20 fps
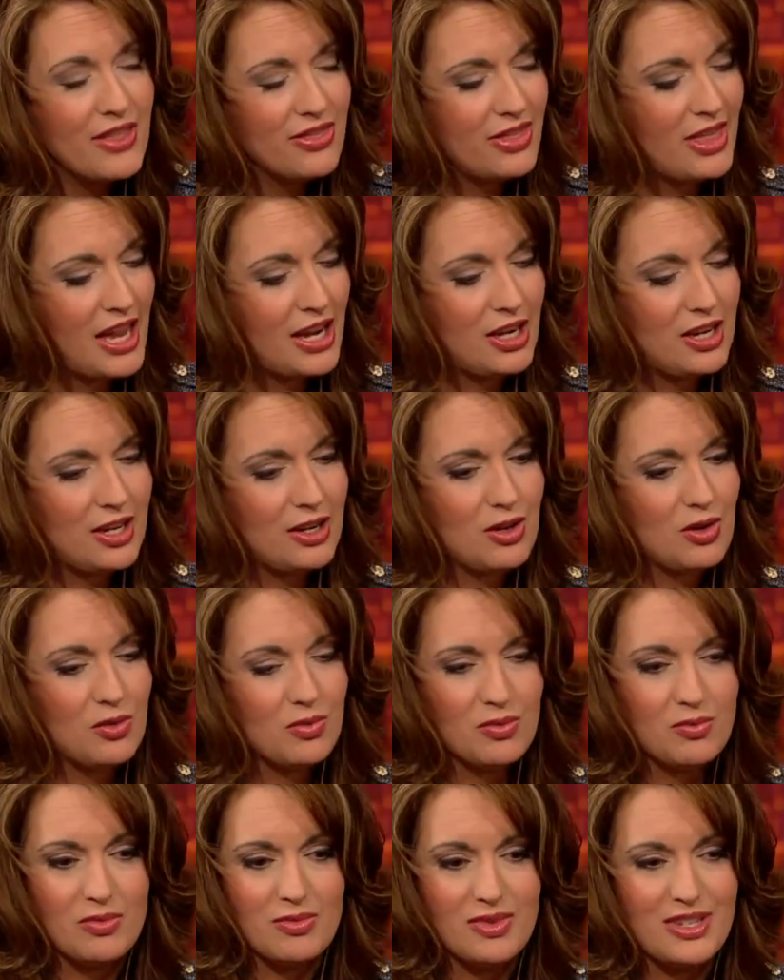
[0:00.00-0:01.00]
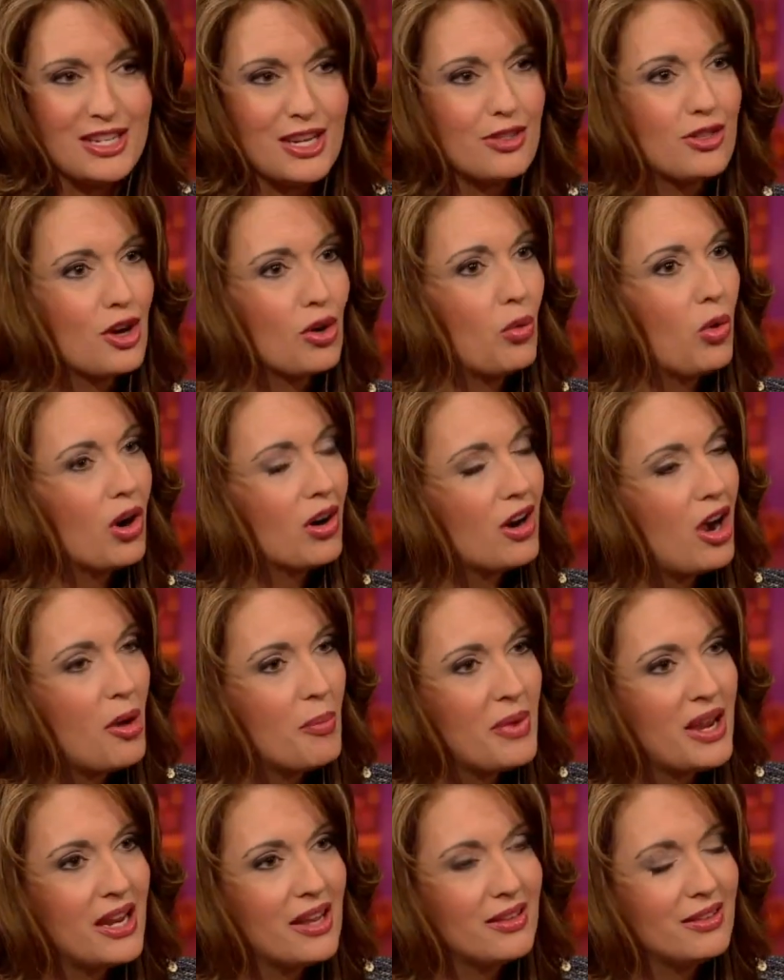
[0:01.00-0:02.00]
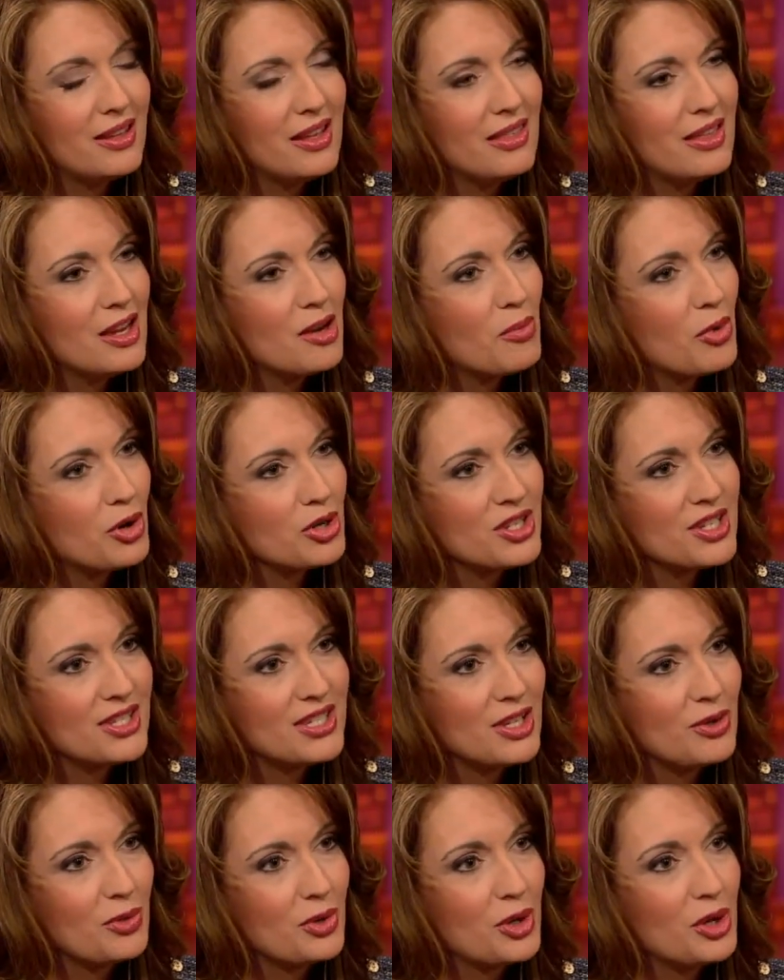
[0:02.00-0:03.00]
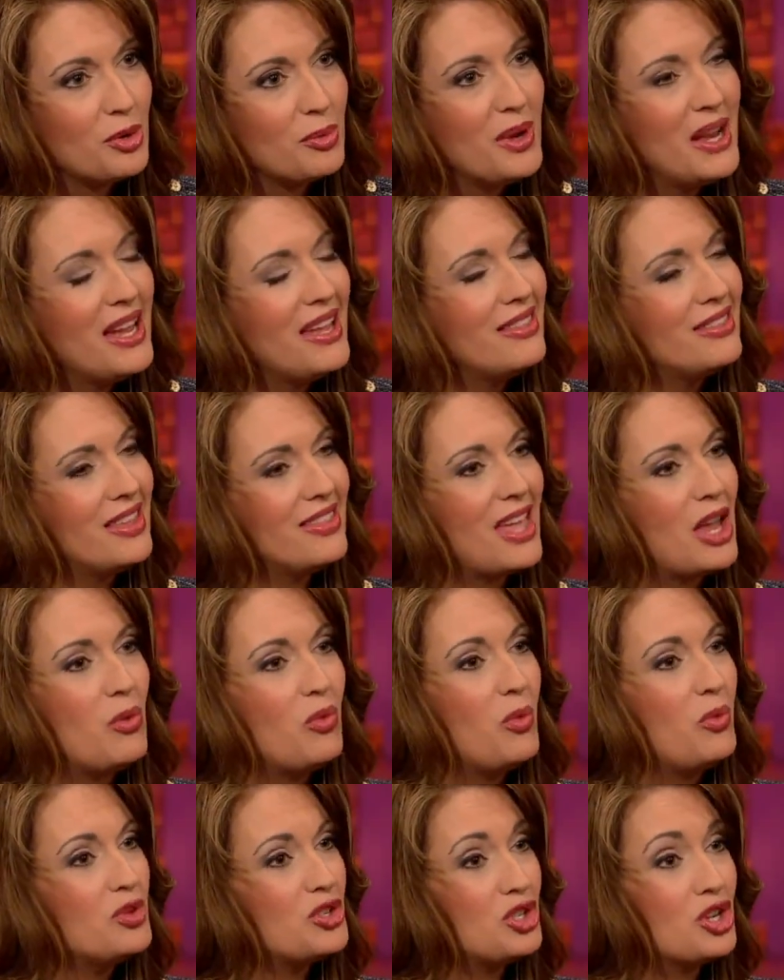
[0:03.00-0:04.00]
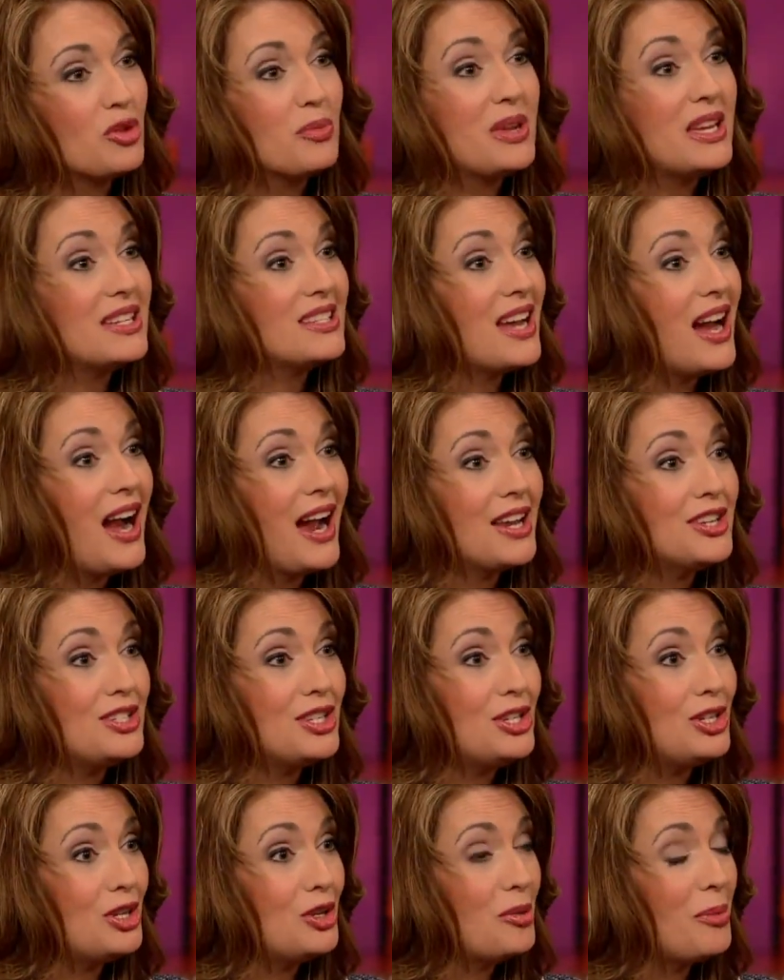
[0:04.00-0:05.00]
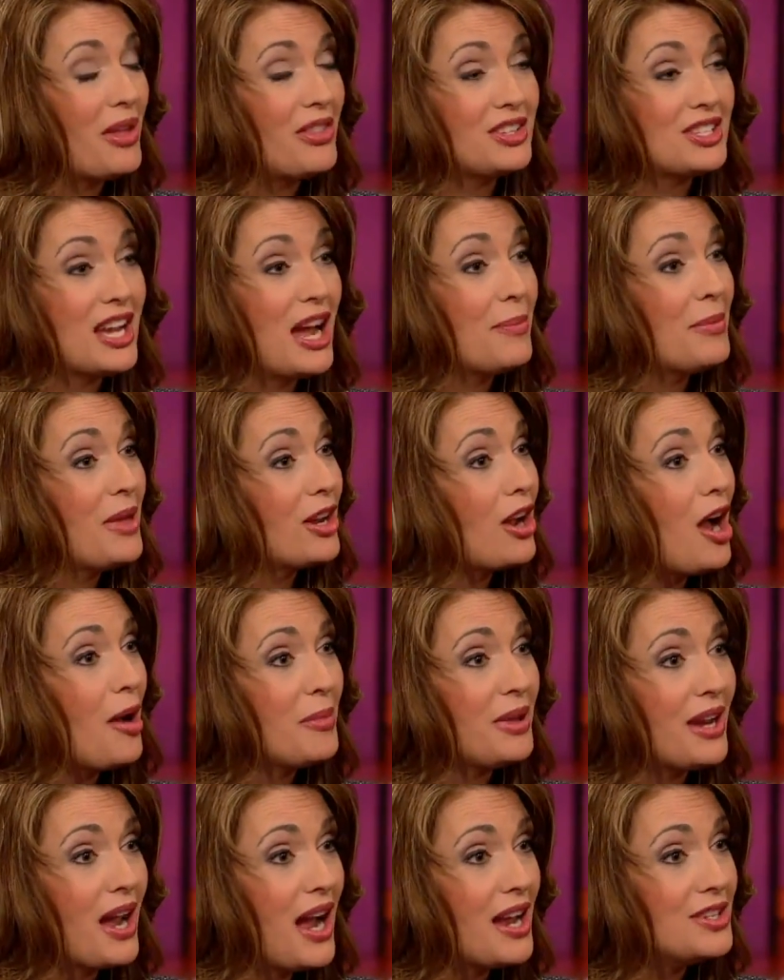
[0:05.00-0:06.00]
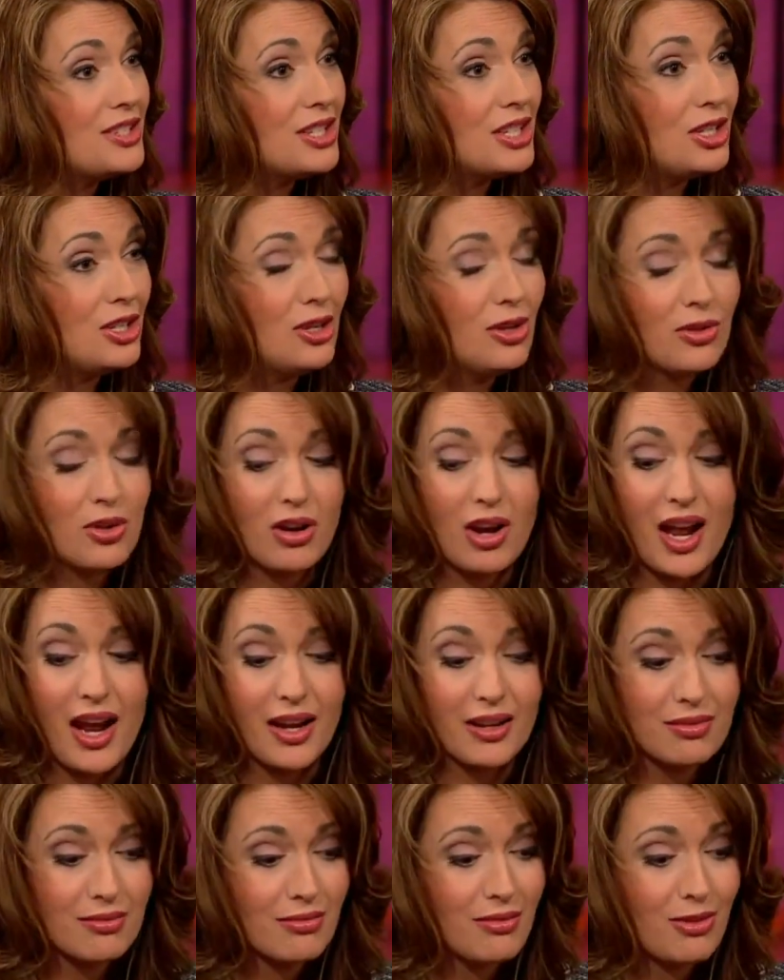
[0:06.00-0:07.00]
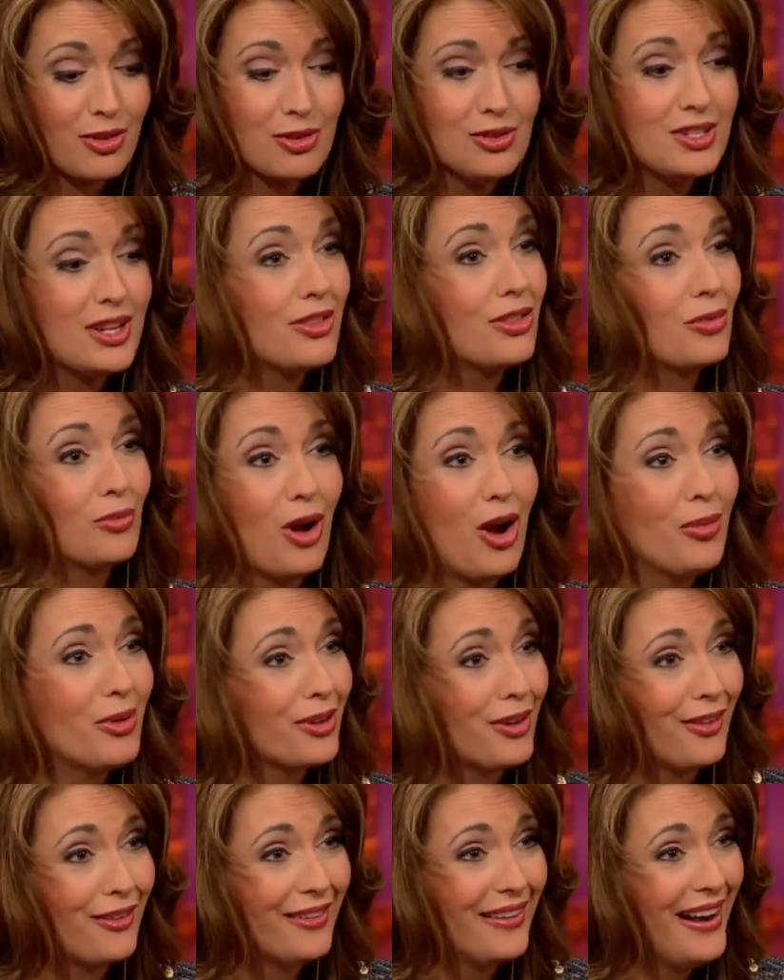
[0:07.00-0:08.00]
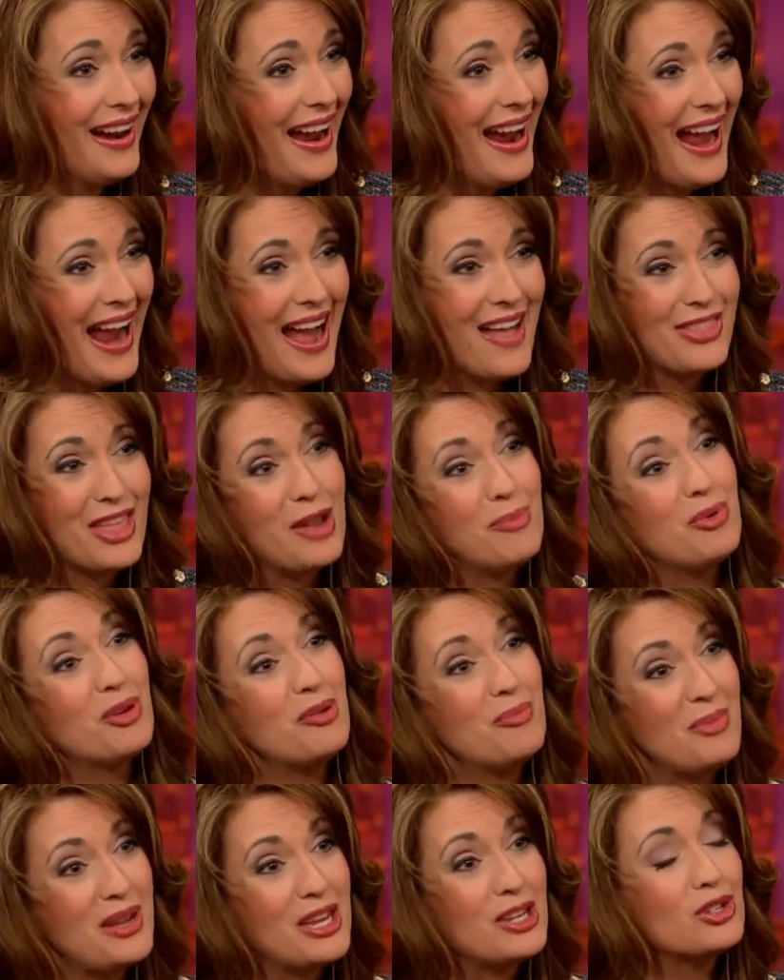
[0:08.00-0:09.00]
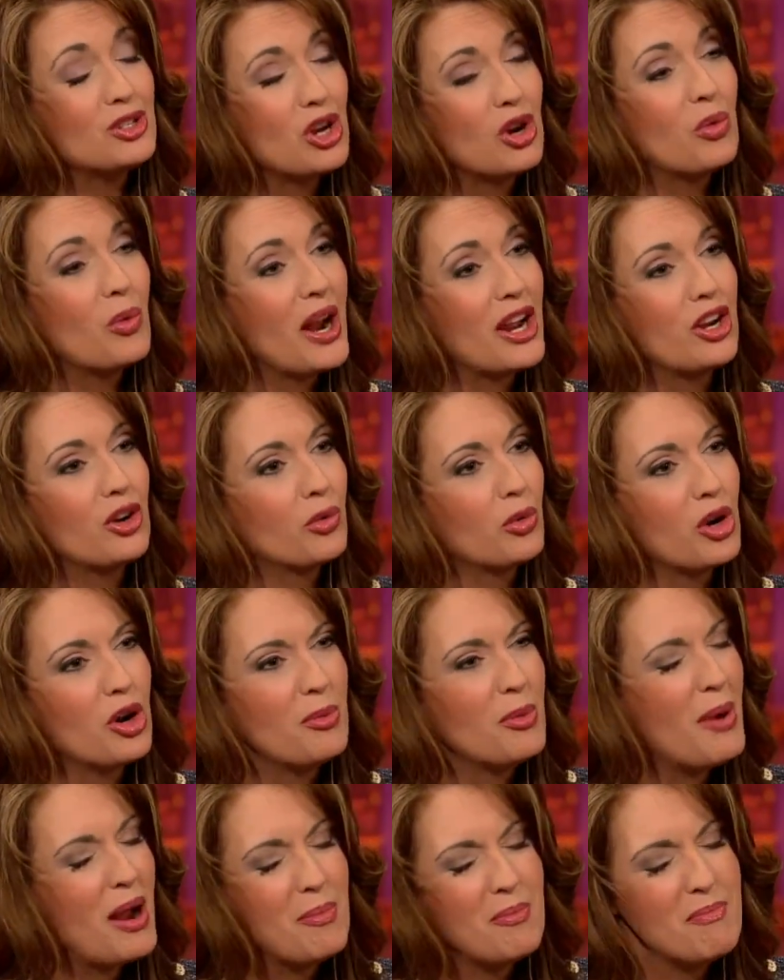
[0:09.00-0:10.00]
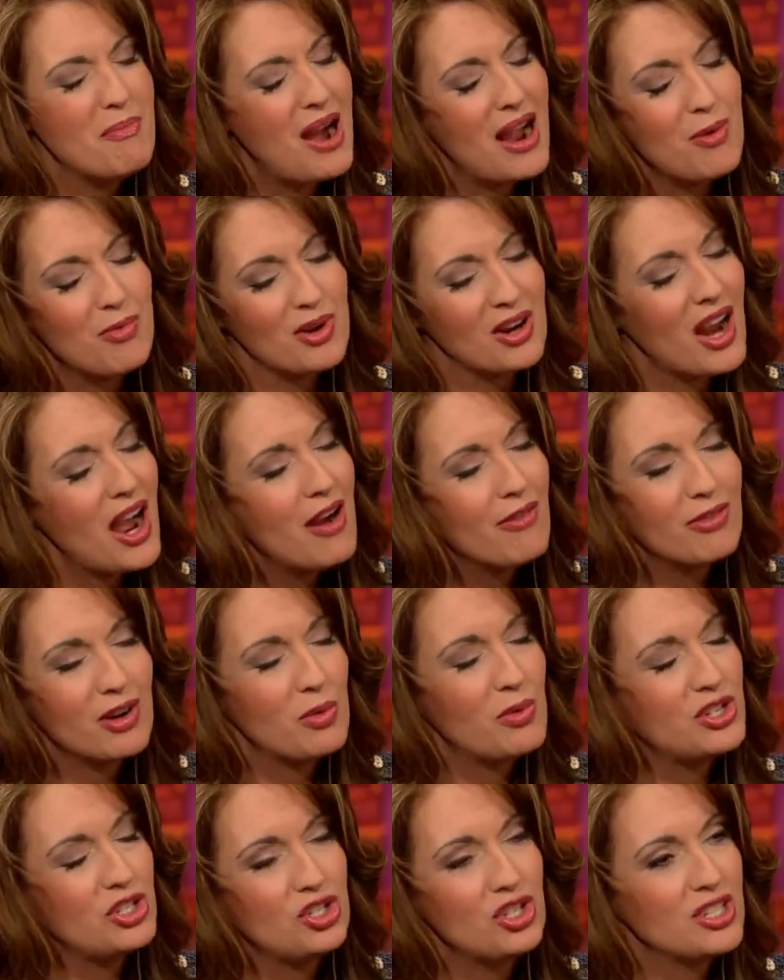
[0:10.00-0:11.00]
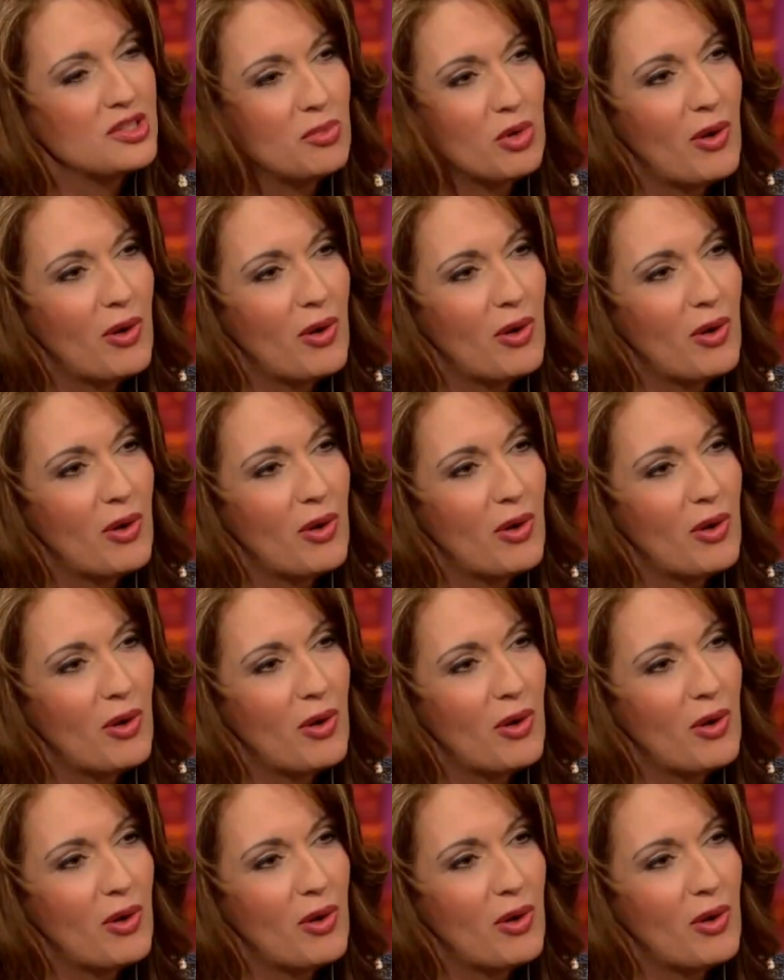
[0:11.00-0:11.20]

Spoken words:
They did their work on me in the emergency room. Then they took me into ICU. And by the time they got me to ICU, they're like, "There's nothing wrong with her." And they put me into a regular room. My recovery was just